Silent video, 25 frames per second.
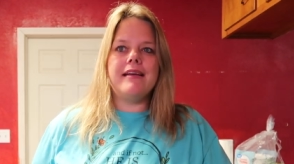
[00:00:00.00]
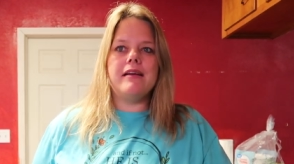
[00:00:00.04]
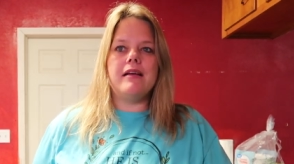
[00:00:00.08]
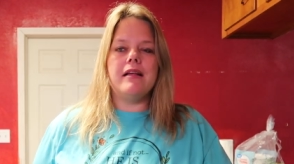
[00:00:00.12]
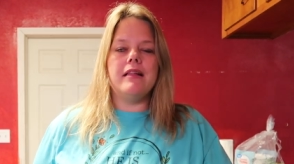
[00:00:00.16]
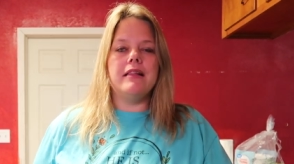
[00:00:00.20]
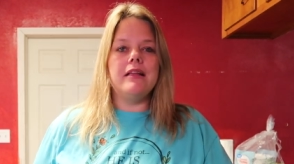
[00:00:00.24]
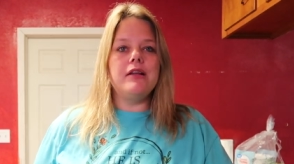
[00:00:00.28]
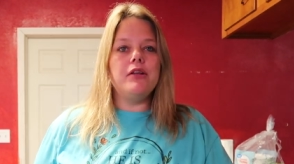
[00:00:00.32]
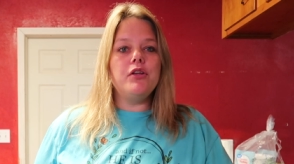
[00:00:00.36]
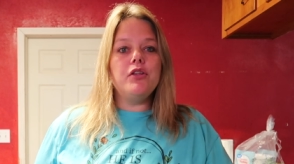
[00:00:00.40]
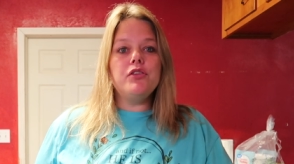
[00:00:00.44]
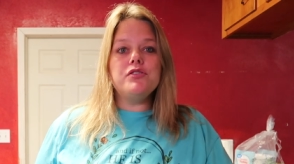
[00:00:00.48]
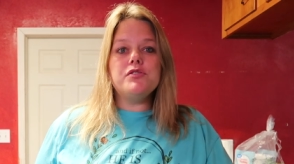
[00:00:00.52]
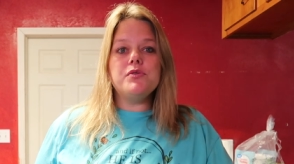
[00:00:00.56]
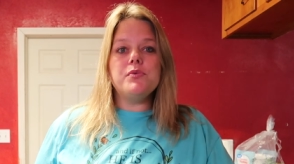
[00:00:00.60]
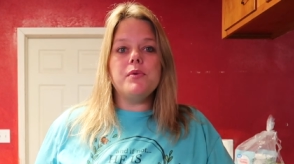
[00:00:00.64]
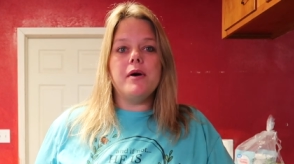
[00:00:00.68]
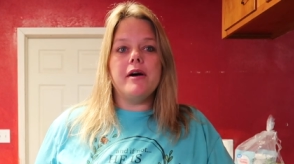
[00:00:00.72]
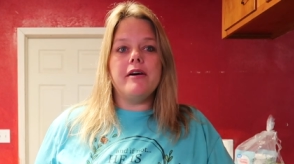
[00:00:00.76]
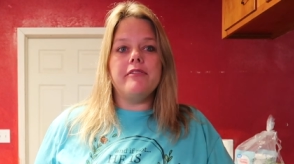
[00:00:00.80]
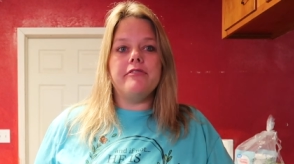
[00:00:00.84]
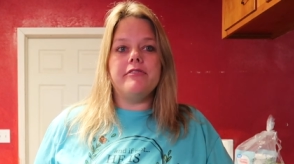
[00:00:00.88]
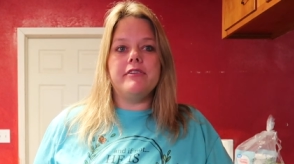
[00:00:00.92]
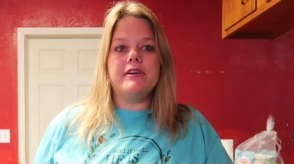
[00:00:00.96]
a little too
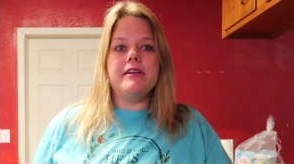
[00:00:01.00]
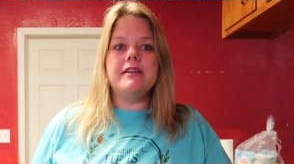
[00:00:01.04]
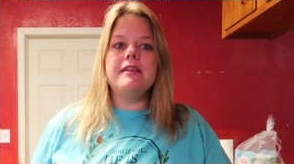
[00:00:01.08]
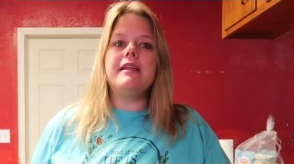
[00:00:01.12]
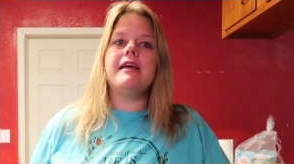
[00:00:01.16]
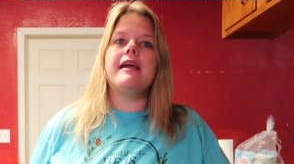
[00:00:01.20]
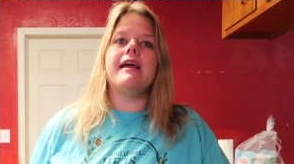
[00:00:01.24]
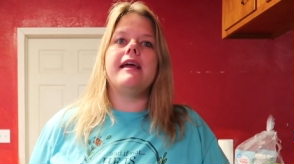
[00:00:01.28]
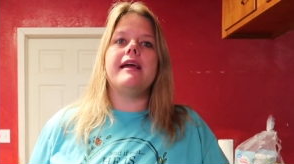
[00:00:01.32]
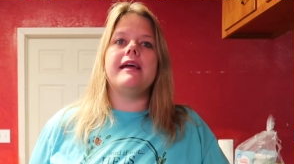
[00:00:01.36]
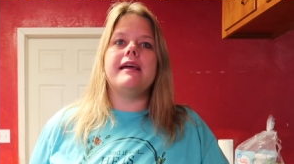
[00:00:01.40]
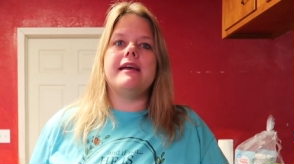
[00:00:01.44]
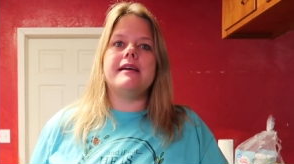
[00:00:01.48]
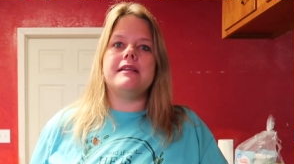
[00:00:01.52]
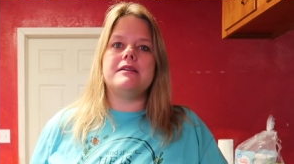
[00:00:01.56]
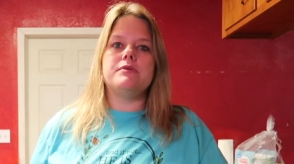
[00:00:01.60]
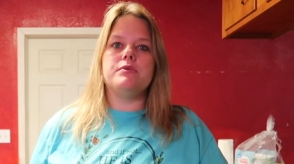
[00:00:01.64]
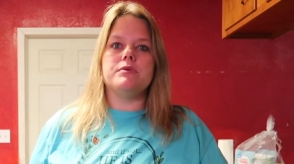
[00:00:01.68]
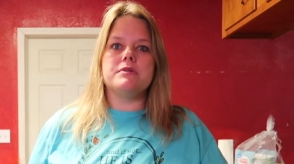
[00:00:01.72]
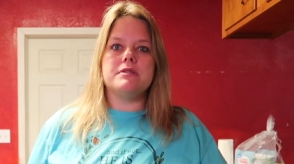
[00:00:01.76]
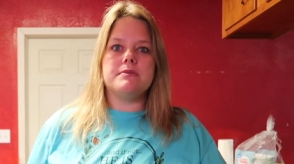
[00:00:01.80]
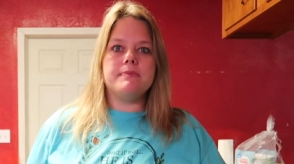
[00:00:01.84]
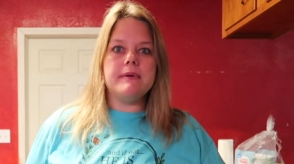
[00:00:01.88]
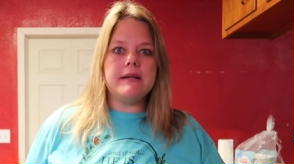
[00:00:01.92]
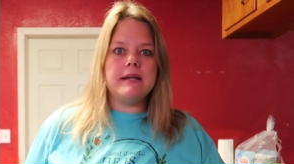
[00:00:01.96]
often, and
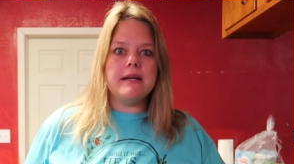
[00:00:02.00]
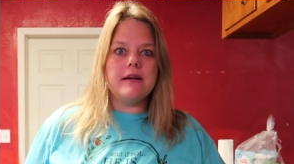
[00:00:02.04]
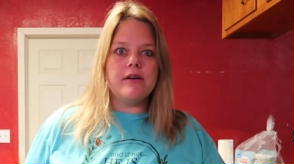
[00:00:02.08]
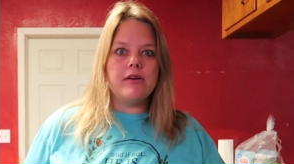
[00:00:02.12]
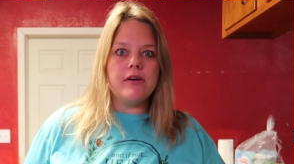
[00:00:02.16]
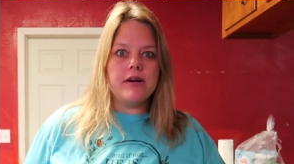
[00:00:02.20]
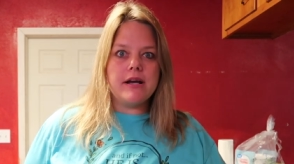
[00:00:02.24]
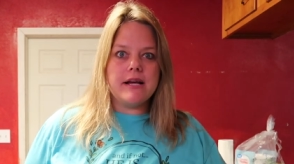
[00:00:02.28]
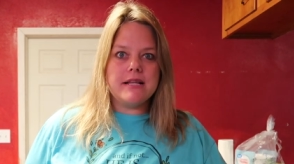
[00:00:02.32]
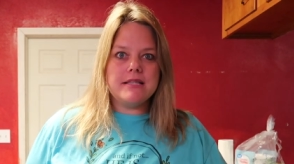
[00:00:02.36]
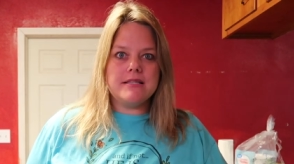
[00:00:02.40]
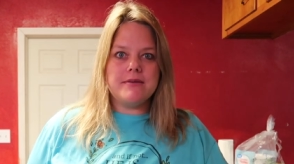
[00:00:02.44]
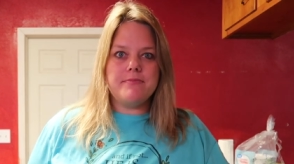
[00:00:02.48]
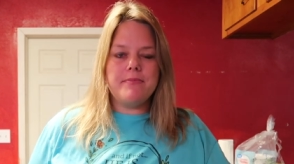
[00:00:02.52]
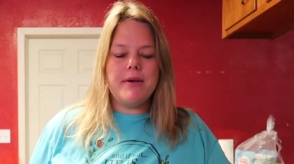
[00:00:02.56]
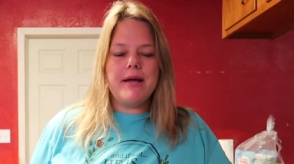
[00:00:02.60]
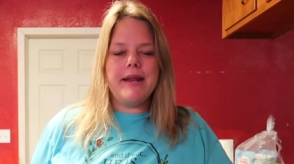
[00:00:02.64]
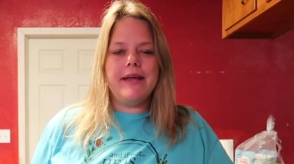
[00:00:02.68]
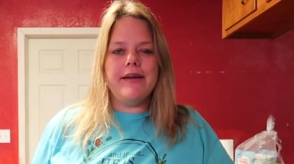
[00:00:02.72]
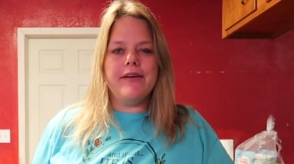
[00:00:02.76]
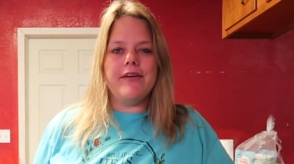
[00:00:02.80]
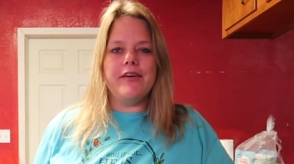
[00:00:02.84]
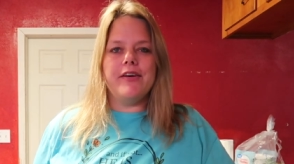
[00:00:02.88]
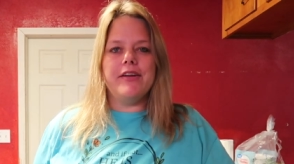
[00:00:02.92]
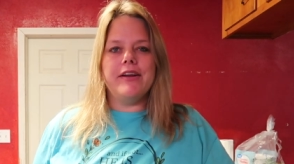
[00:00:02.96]
we're spending all kinds of
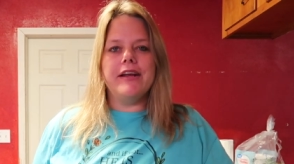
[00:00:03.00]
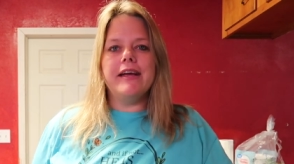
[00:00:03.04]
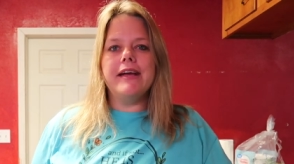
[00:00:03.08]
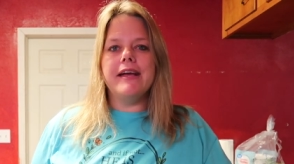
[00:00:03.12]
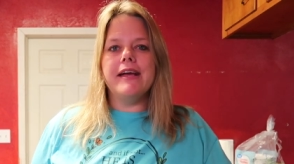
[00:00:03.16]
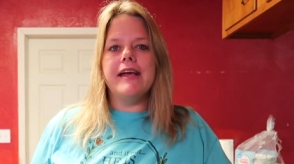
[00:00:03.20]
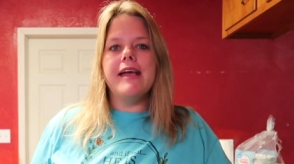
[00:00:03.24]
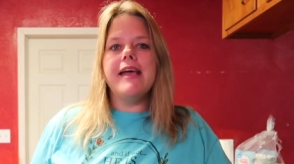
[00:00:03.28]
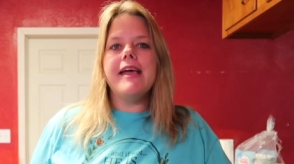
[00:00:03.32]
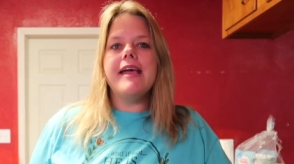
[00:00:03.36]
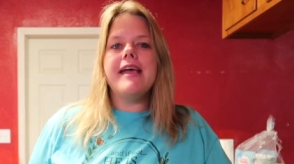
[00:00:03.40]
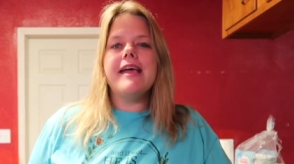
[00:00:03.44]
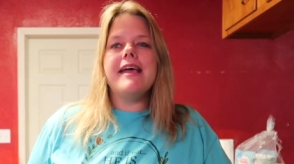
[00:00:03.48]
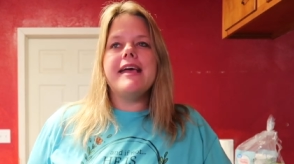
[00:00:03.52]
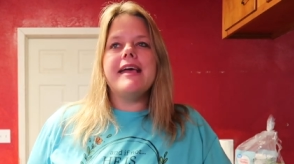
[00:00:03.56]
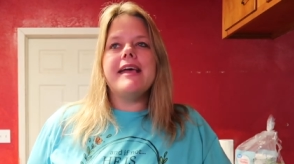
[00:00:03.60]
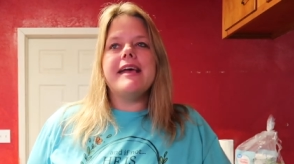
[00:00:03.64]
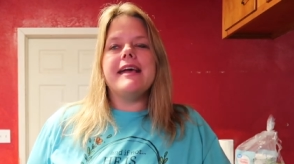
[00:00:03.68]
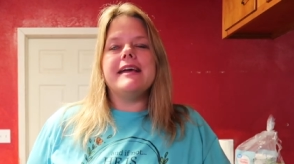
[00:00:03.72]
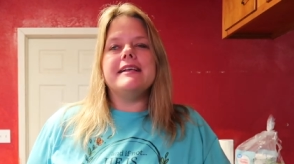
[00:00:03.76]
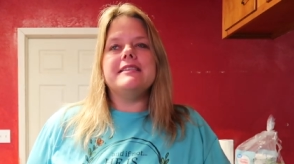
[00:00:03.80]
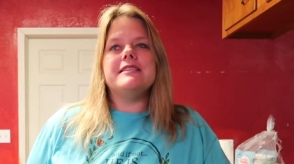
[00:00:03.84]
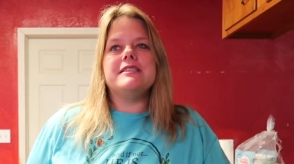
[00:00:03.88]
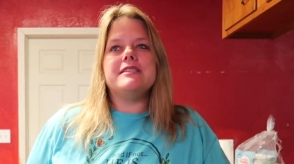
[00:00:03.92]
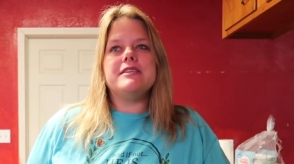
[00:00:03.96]
money on it.
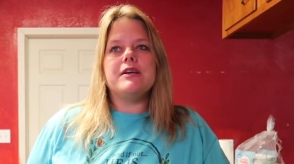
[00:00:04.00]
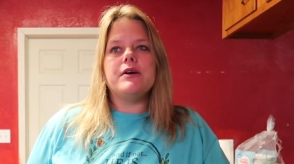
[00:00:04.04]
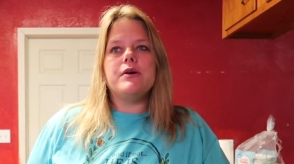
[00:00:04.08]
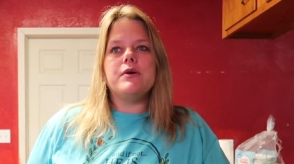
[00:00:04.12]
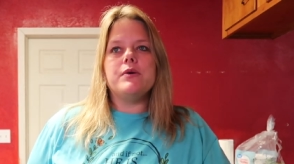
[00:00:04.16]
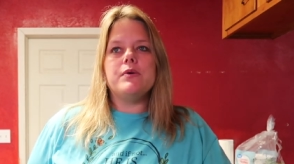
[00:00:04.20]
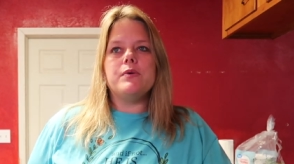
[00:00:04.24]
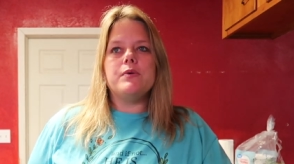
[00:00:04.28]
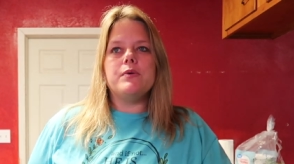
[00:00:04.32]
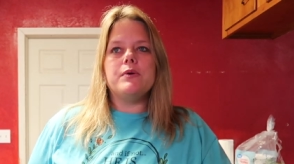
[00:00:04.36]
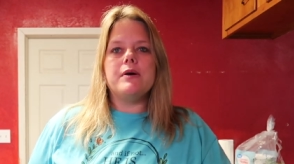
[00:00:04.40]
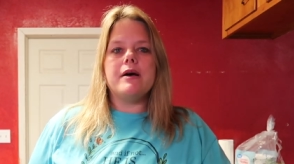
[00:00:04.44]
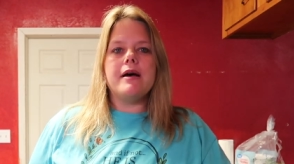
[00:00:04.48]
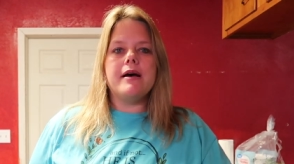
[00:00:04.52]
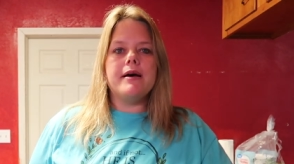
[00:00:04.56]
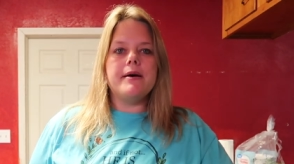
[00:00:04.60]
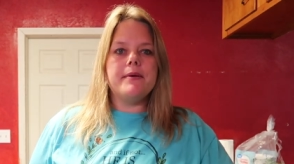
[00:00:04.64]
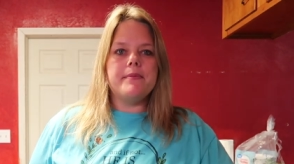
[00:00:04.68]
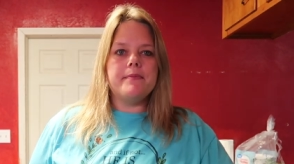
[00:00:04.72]
And so